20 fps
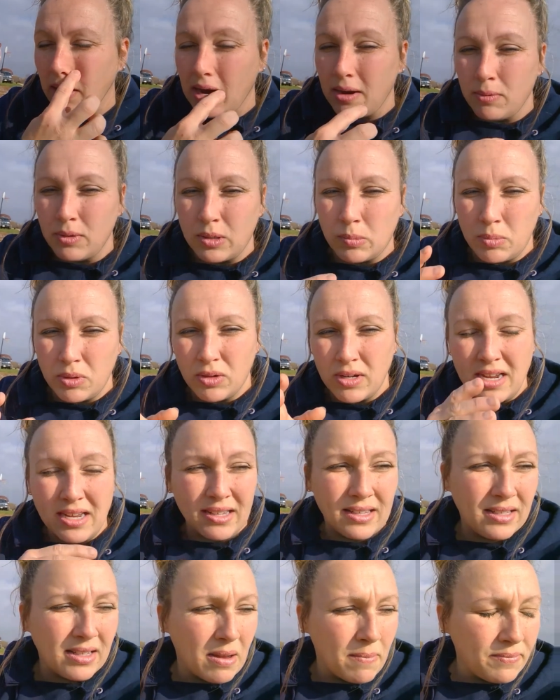I was building
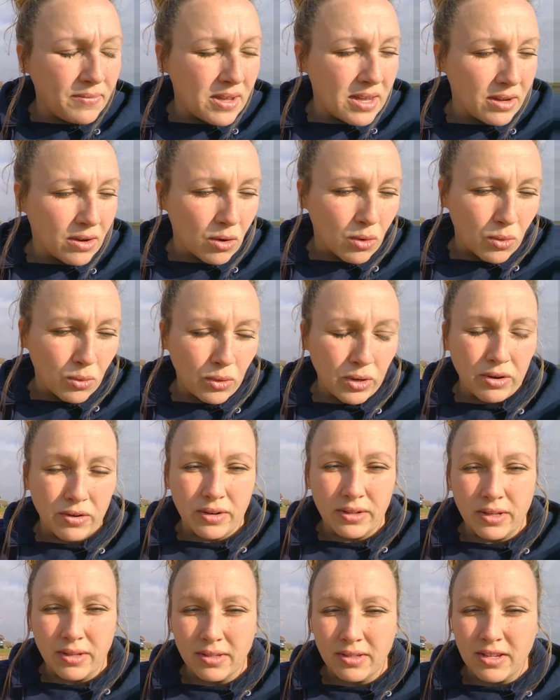something earlier
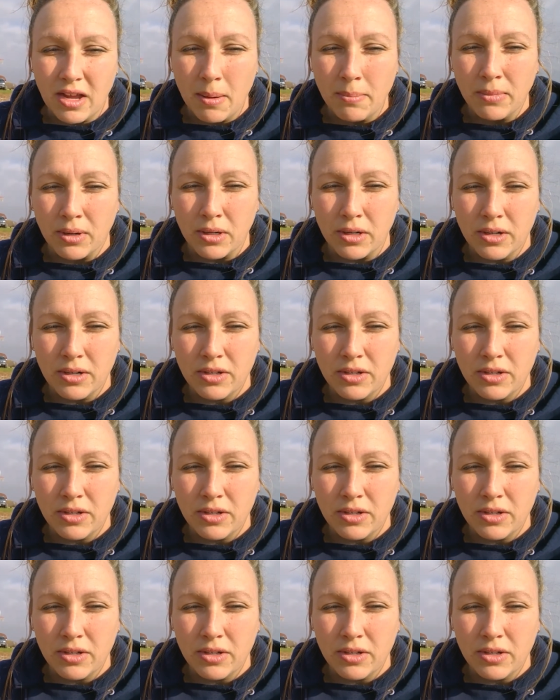in the summer.